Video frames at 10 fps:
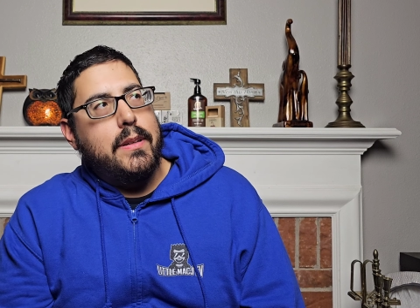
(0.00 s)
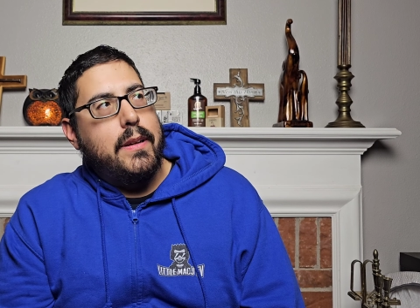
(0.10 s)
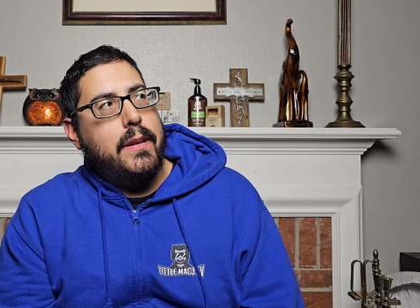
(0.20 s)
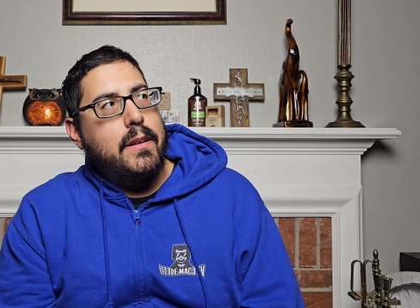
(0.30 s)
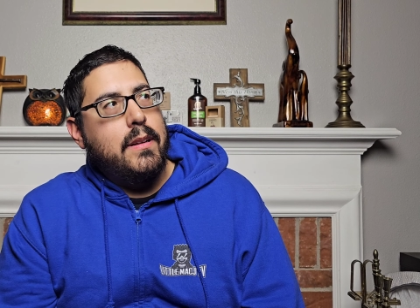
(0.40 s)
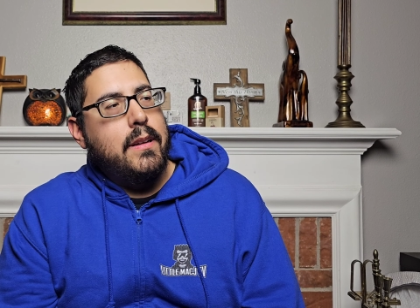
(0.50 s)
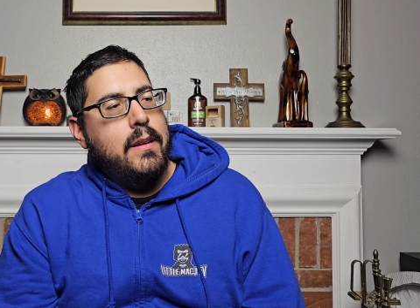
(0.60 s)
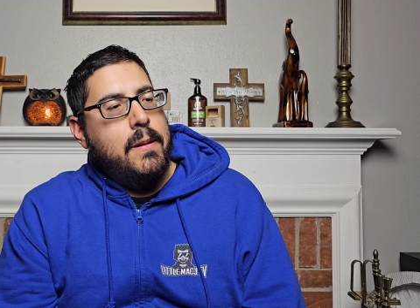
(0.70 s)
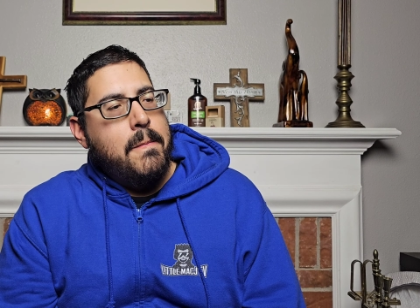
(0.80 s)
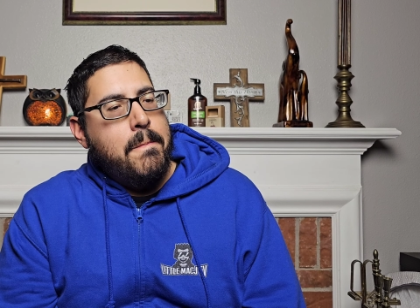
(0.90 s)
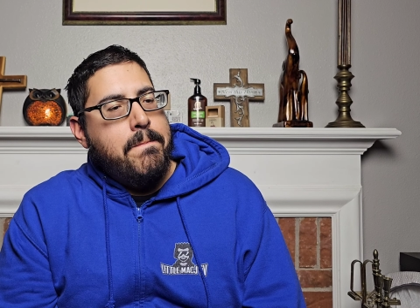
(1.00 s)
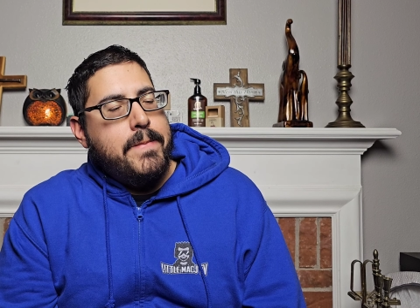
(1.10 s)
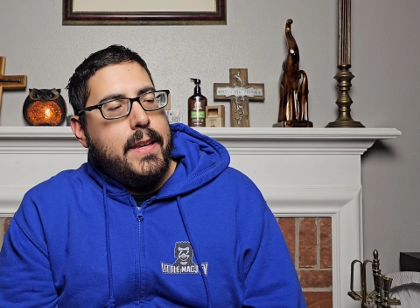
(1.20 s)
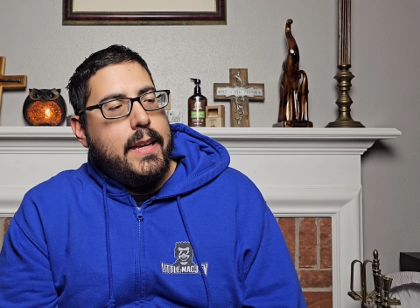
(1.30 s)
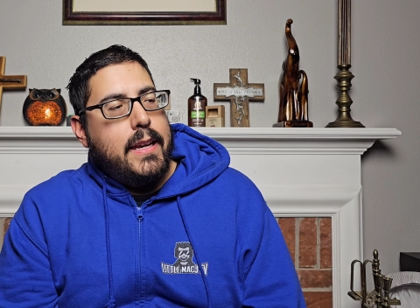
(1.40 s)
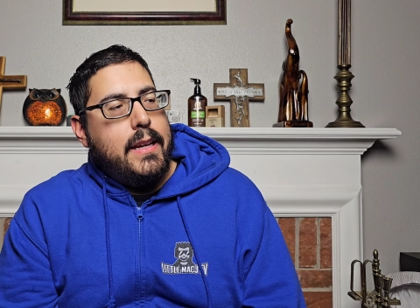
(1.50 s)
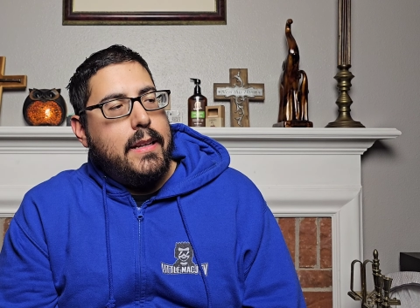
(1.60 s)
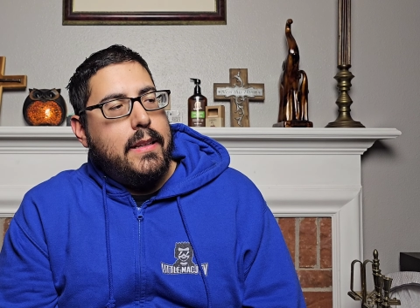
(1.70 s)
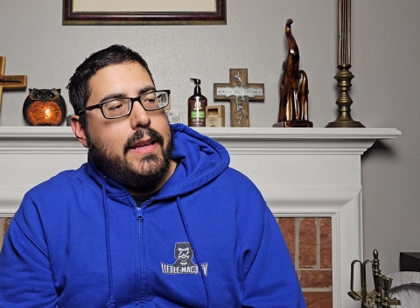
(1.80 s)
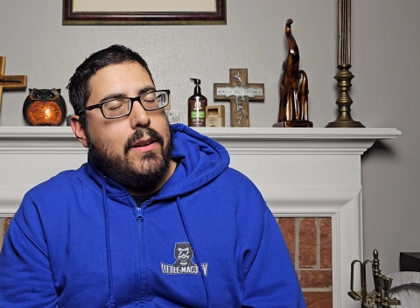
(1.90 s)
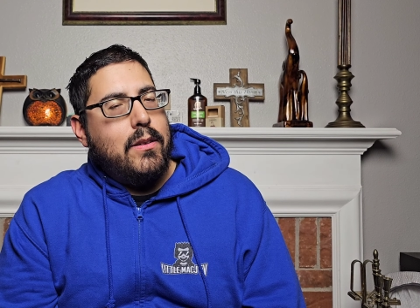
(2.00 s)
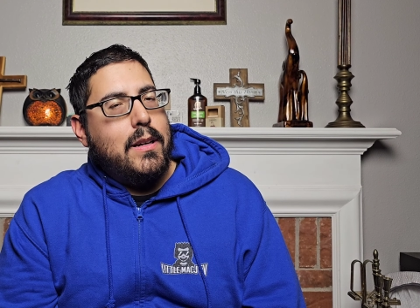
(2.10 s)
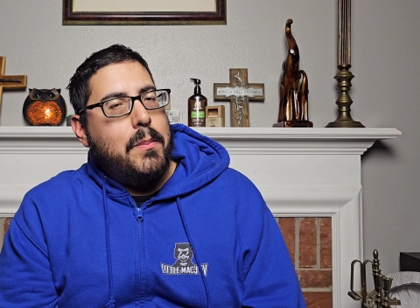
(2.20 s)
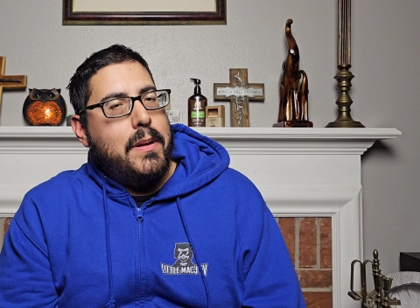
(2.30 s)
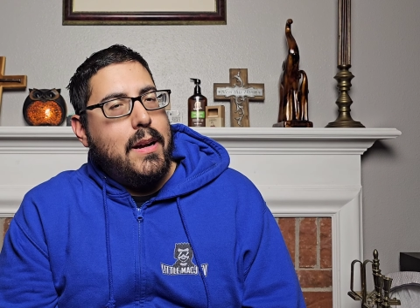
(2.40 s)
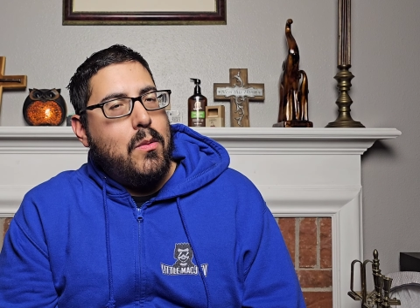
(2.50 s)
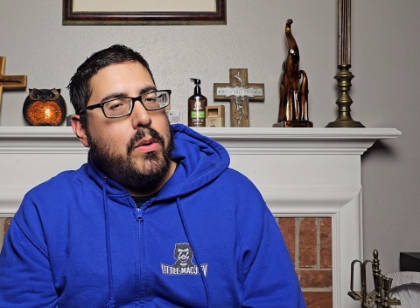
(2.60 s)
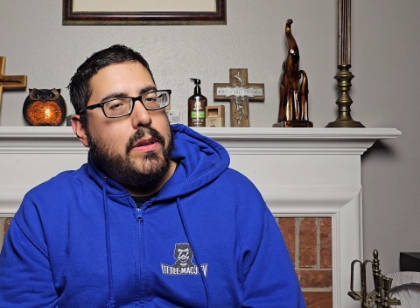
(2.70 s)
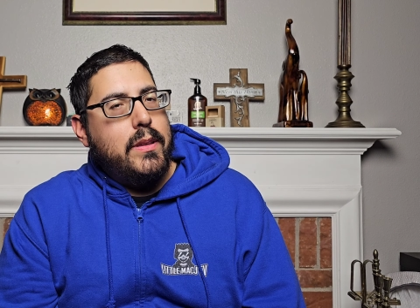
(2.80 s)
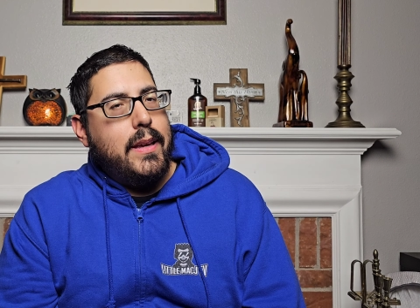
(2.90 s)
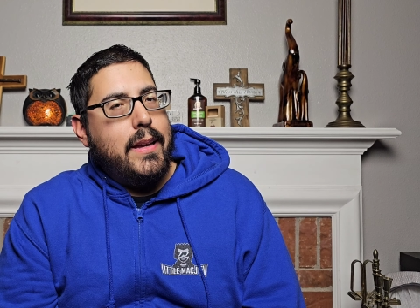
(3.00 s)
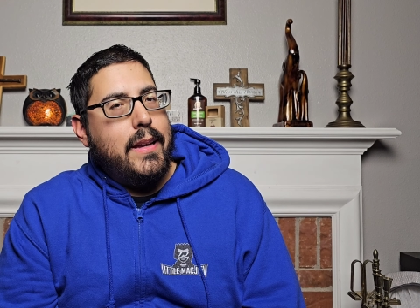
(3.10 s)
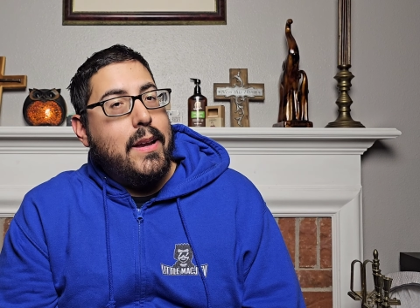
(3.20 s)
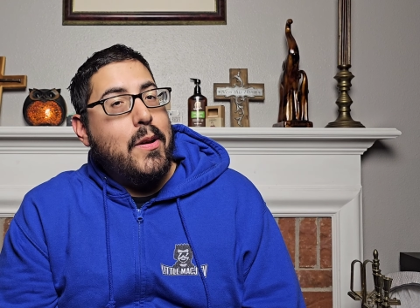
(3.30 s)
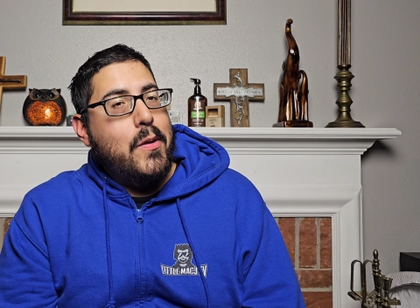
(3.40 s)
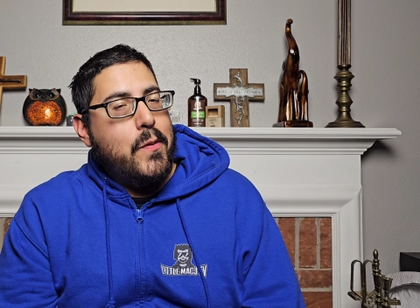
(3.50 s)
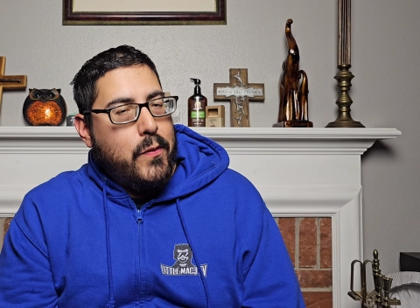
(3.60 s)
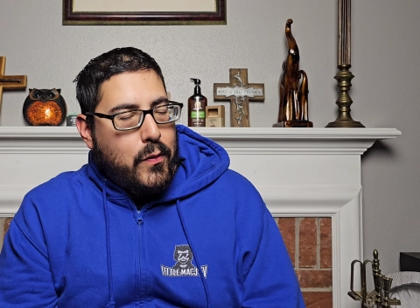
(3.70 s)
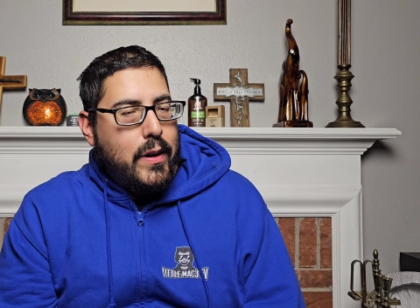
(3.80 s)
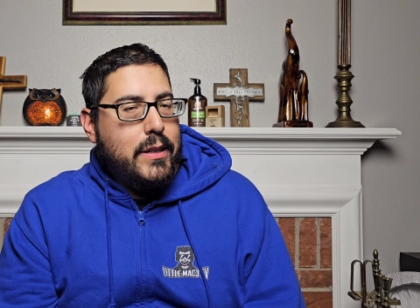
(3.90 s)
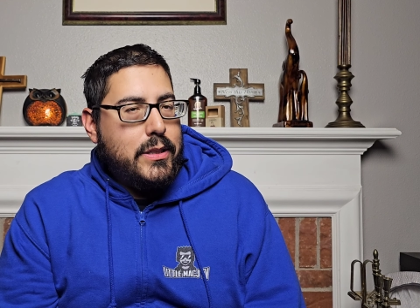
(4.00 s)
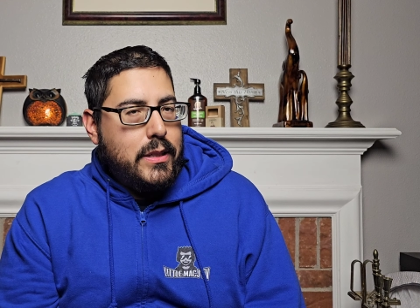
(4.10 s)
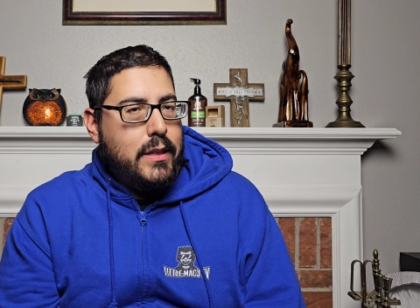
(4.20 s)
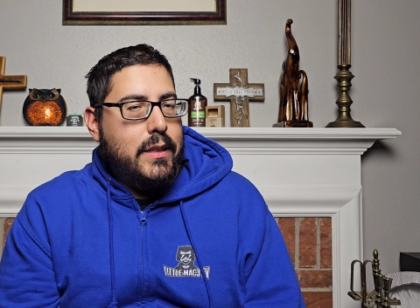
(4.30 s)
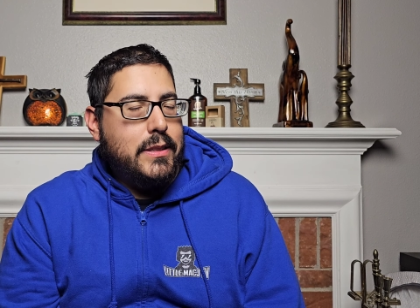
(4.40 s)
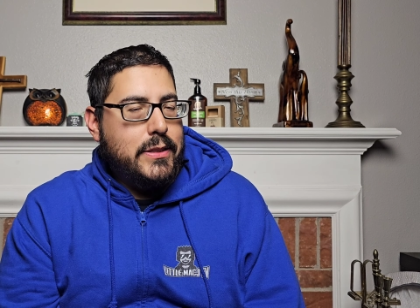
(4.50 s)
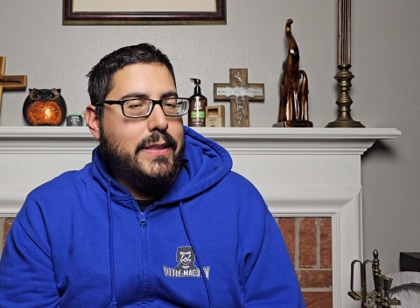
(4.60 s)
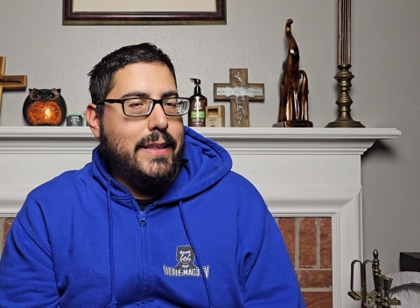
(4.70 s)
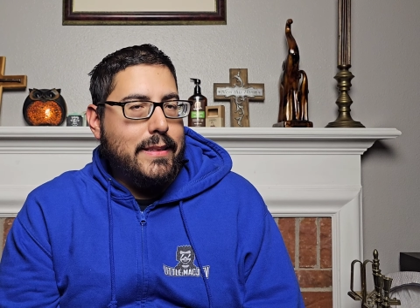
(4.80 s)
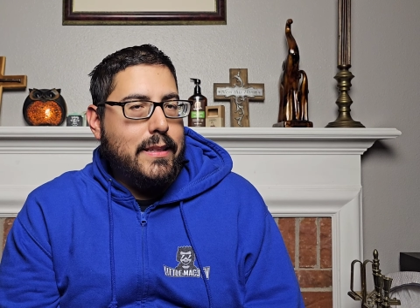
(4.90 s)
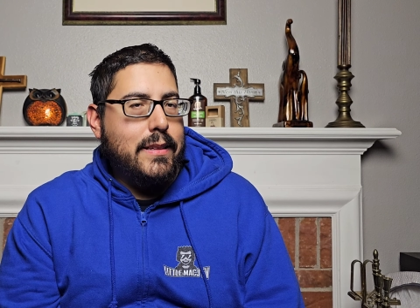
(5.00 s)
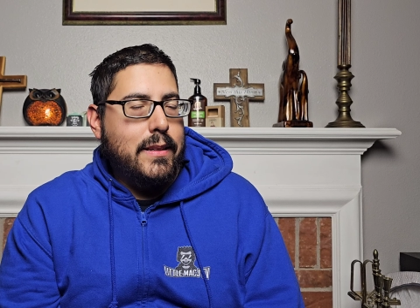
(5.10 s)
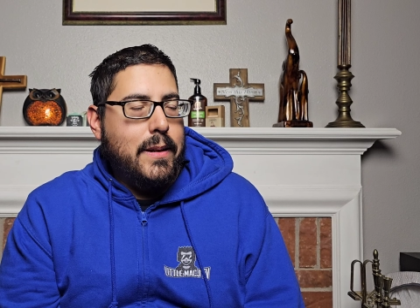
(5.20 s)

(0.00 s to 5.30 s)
today and they are coming out with a fresh scent.